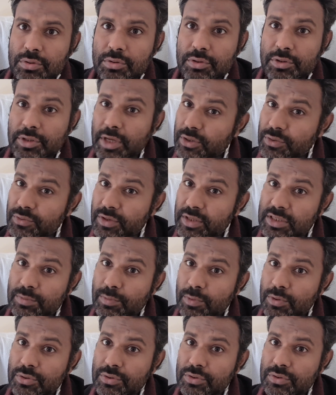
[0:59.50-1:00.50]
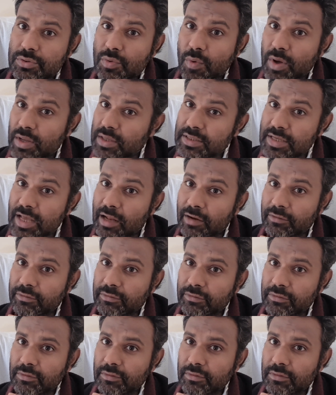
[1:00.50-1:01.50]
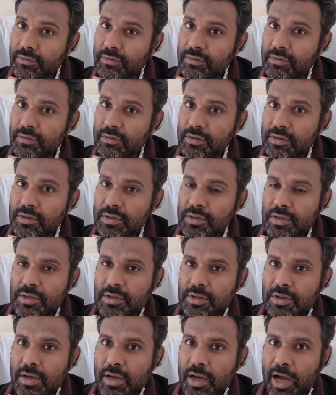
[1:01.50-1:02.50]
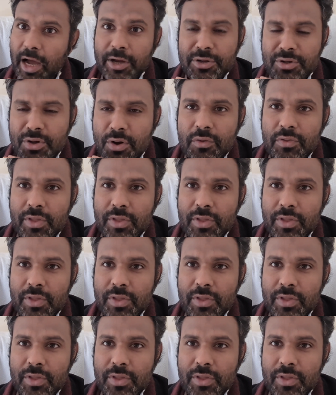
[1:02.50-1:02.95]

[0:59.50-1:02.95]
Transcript: than to expose oneself. I know